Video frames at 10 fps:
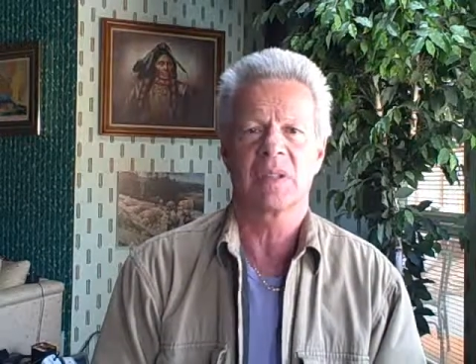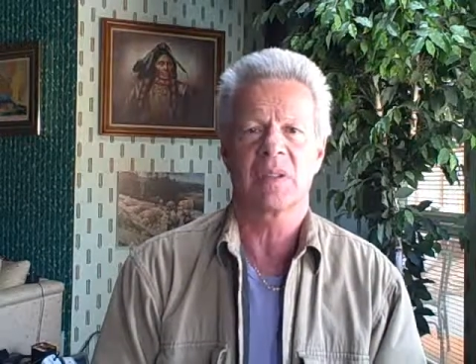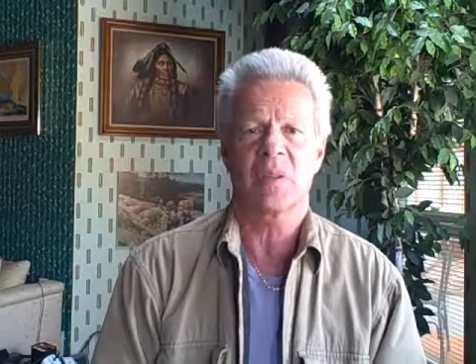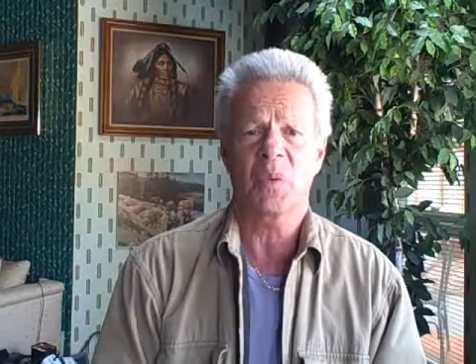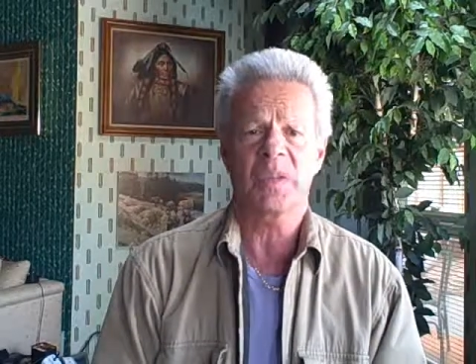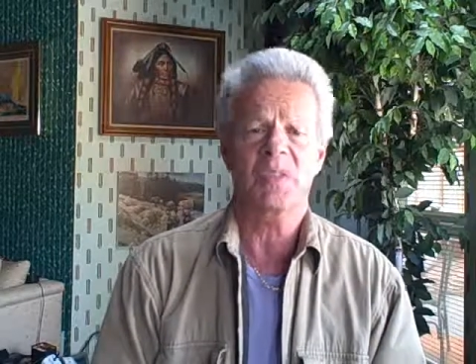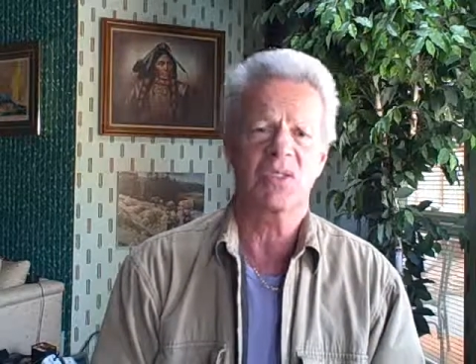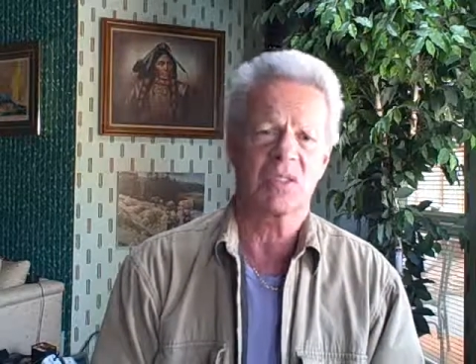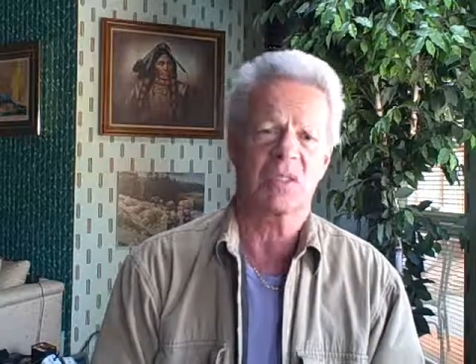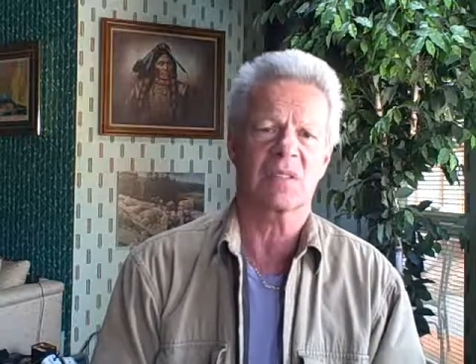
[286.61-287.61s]
Now, it wasn't
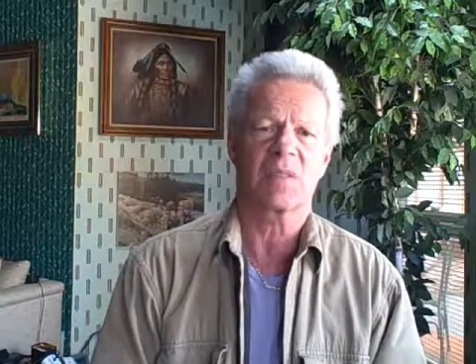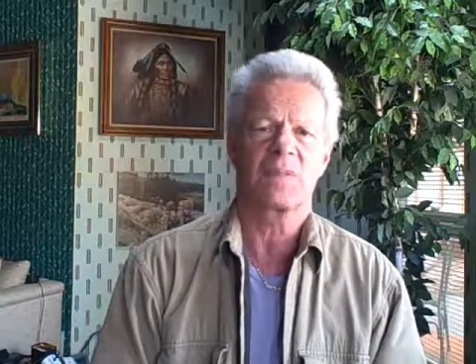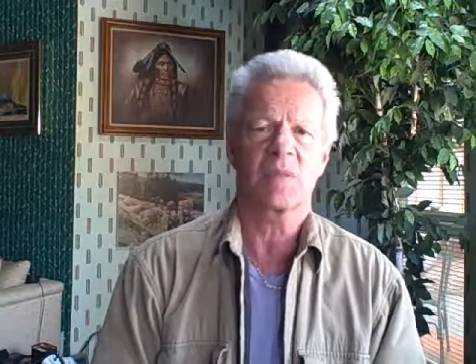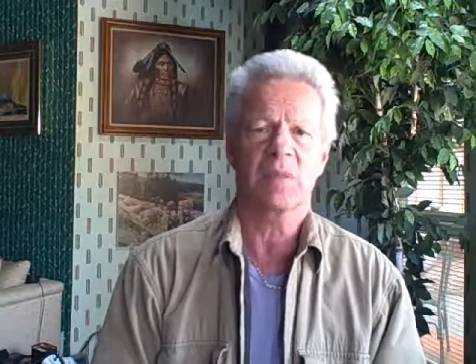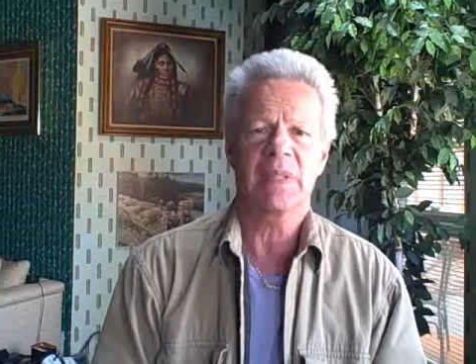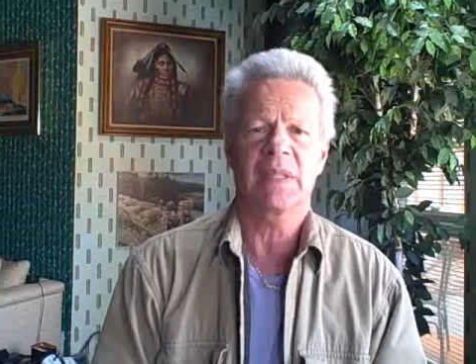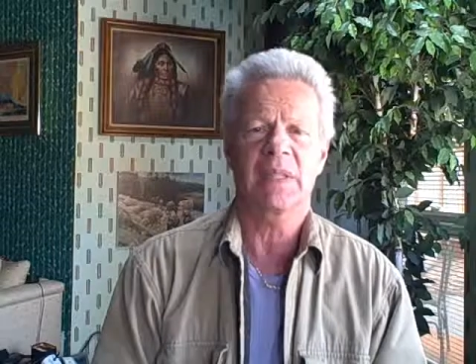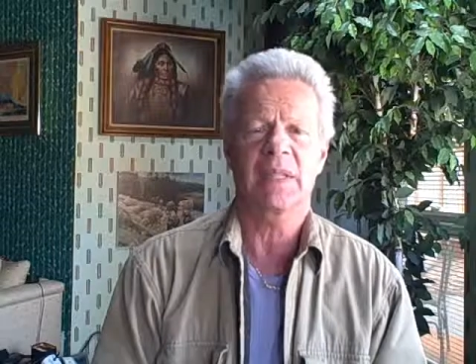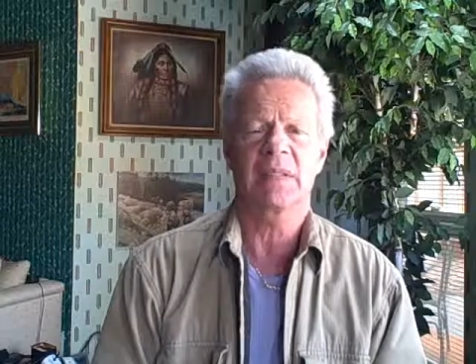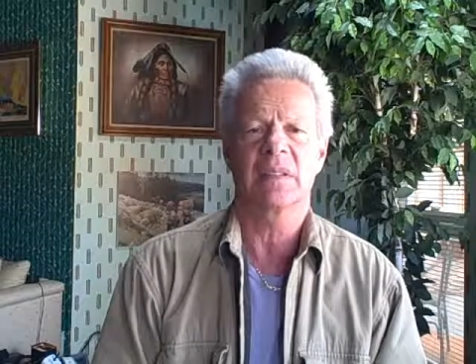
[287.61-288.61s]
just being
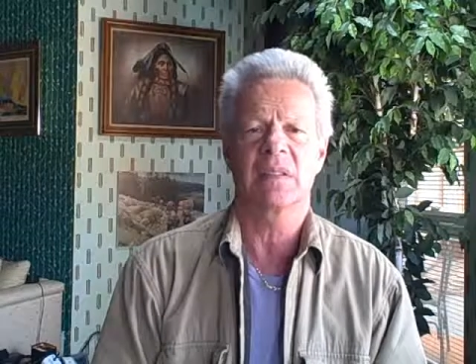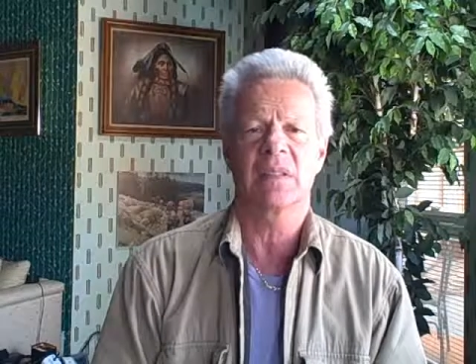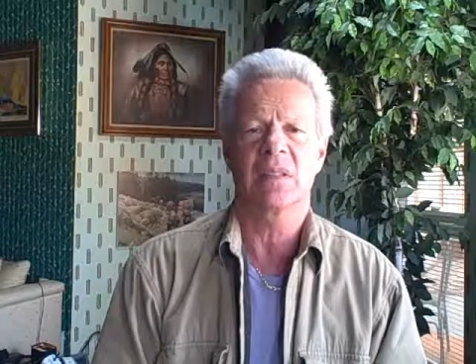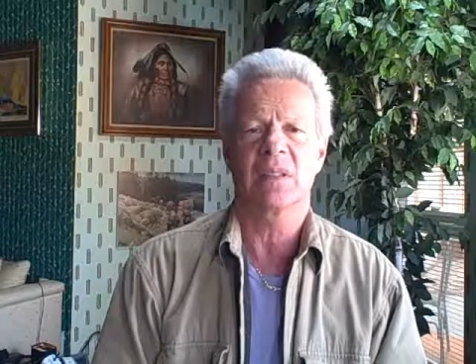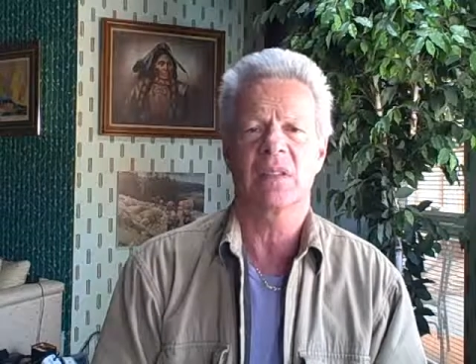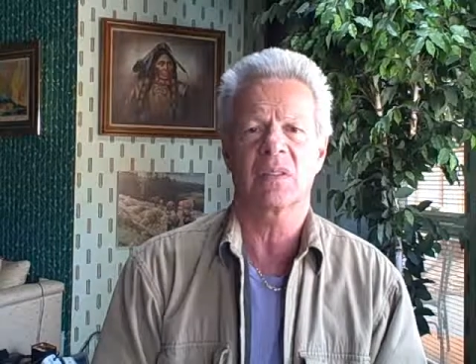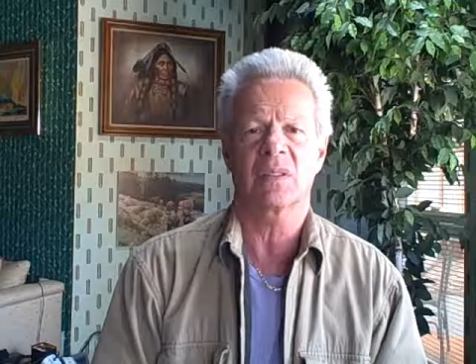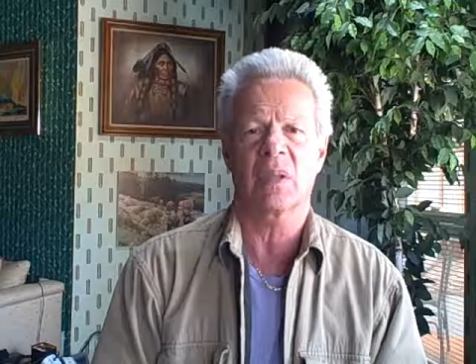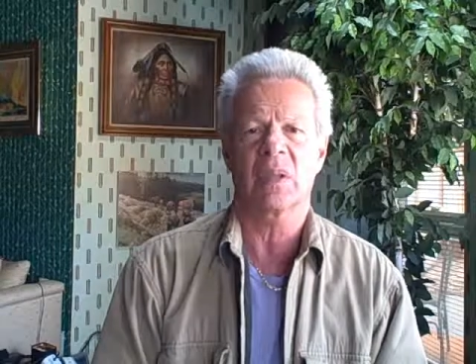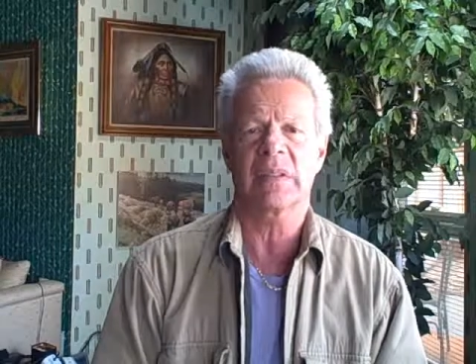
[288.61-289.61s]
connected to the earth, it's
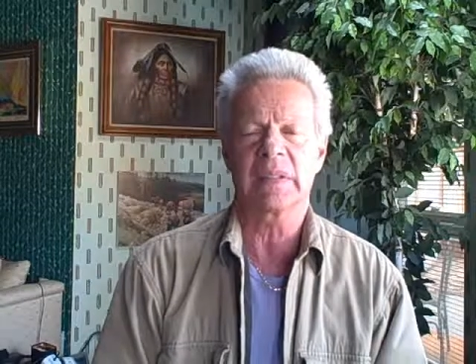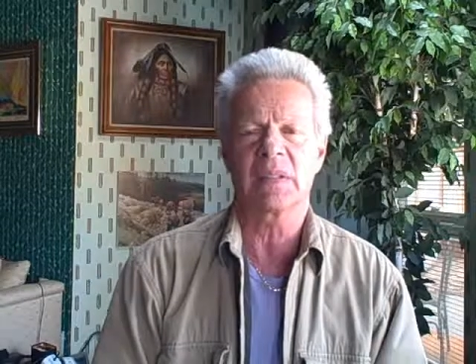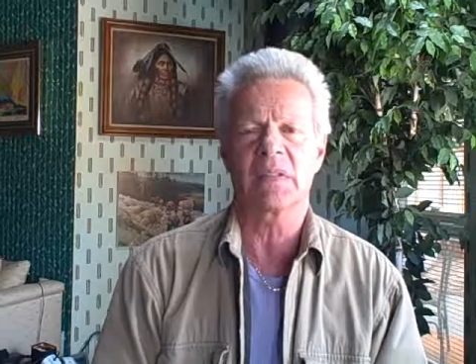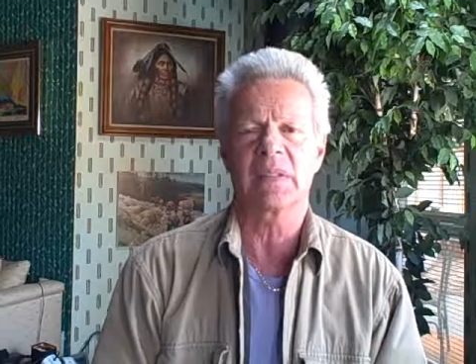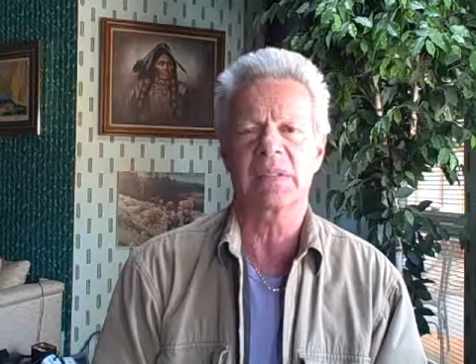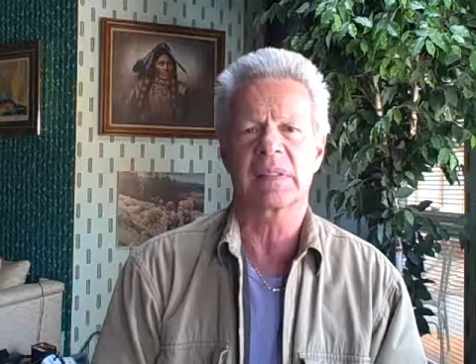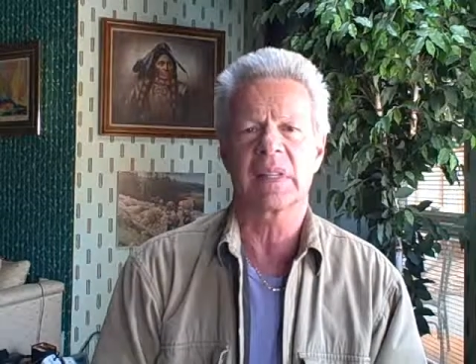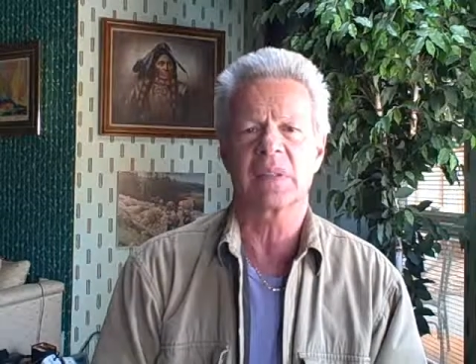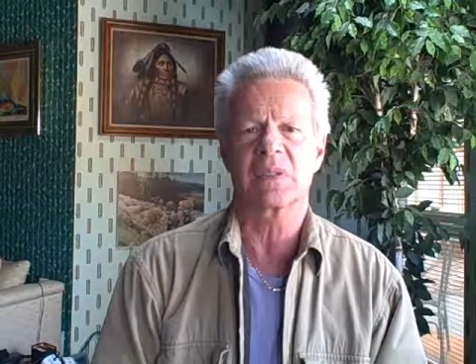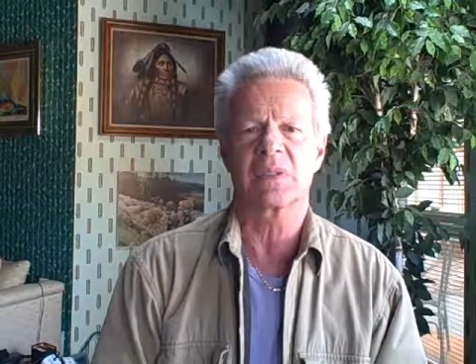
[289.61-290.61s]
all the other things that
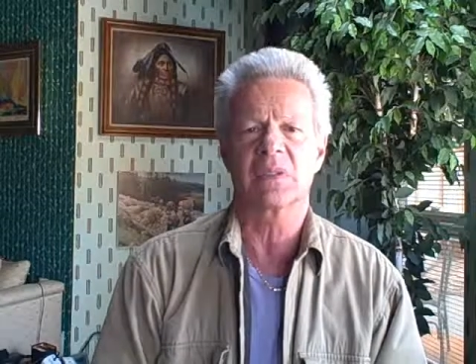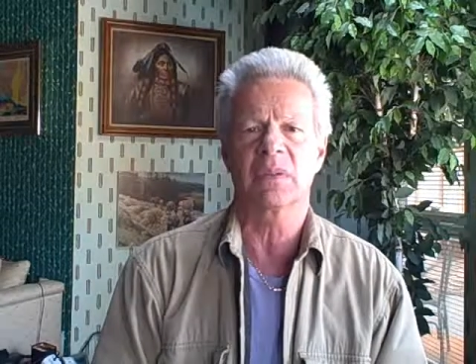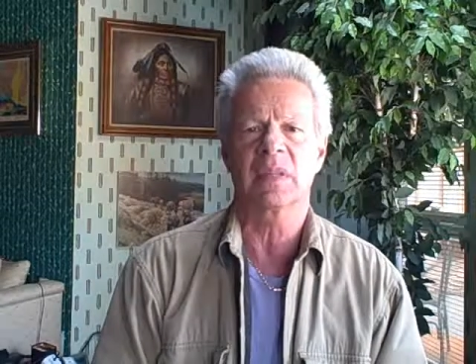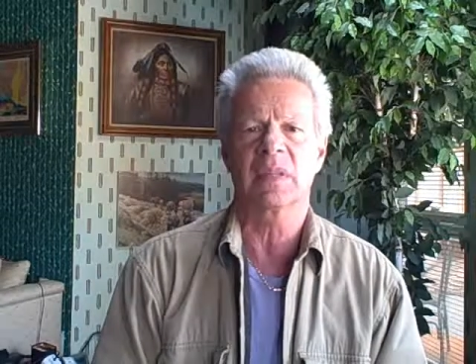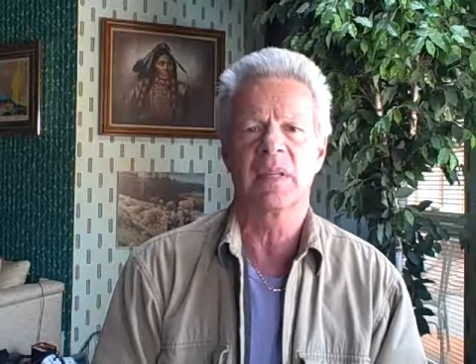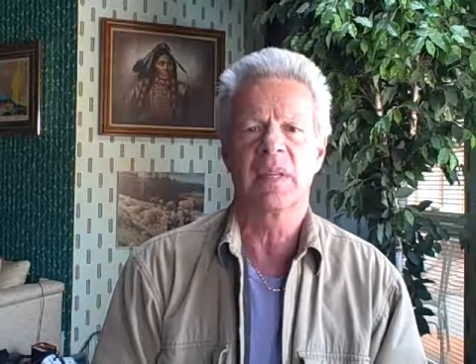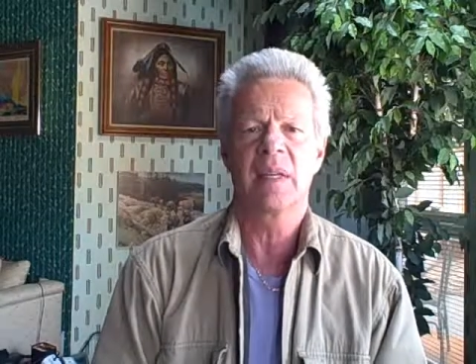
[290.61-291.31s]
I was doing,